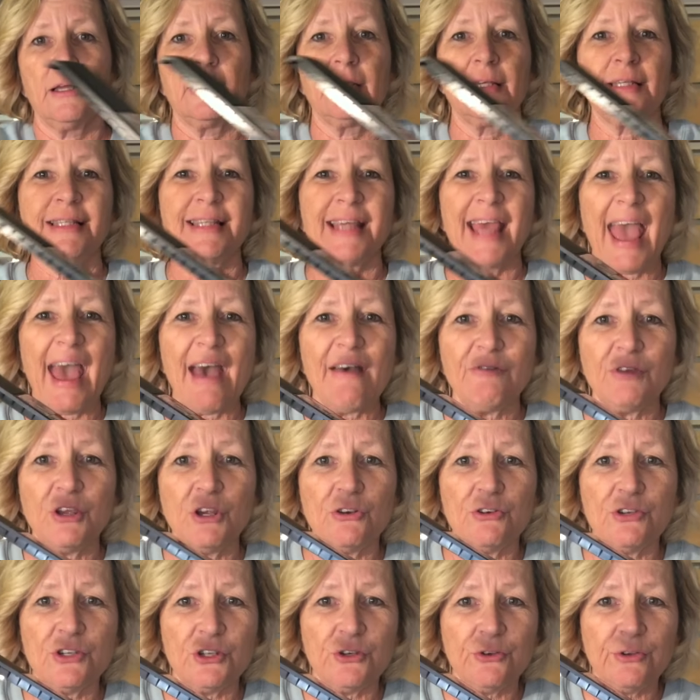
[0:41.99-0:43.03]
It's heavier
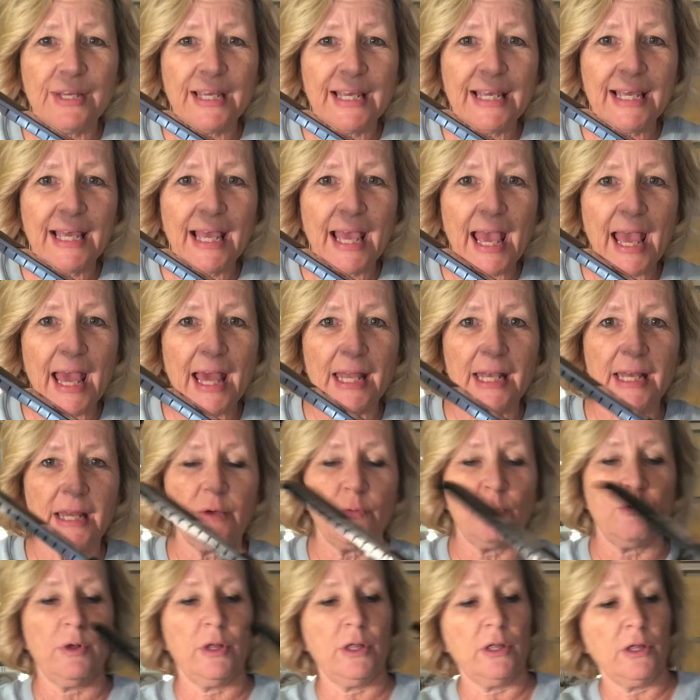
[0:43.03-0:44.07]
duty, and
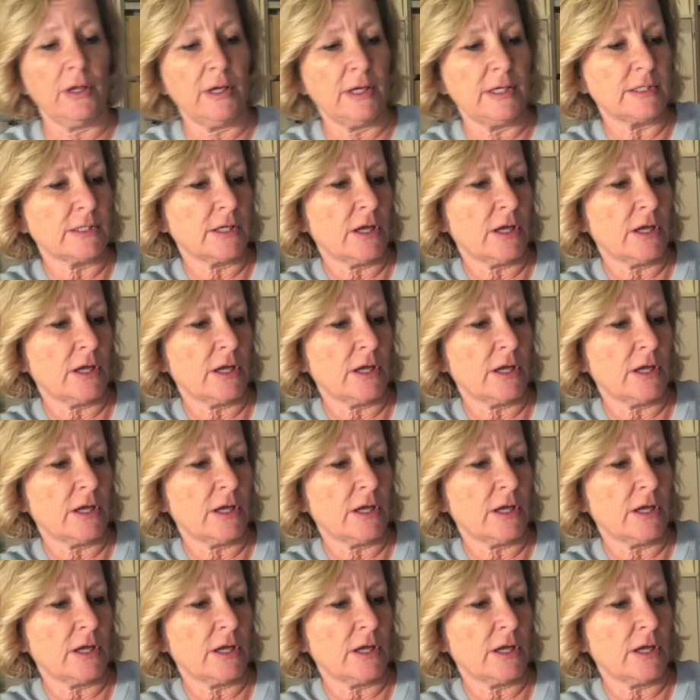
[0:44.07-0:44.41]
it's